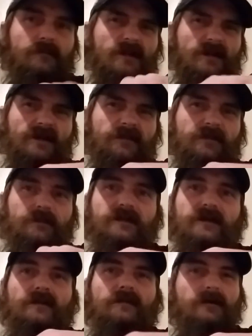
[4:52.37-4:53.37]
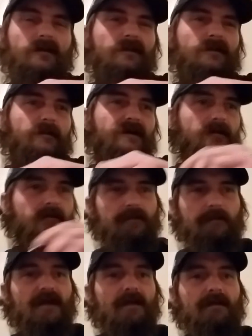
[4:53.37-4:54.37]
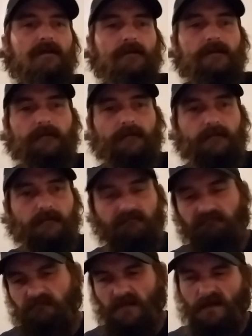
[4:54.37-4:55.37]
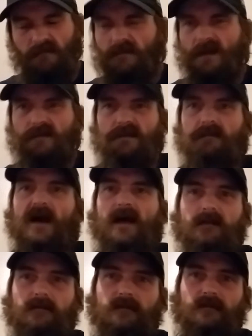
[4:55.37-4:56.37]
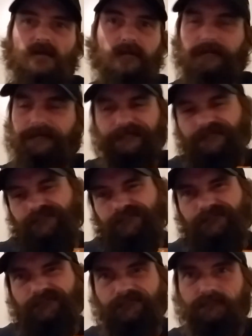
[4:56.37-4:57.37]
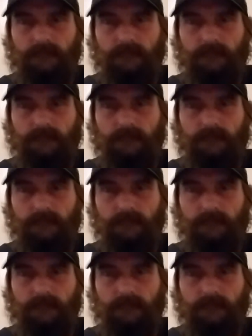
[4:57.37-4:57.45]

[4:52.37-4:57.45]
lips are tingling a little bit from that other one. Not too bad, but. Hmm.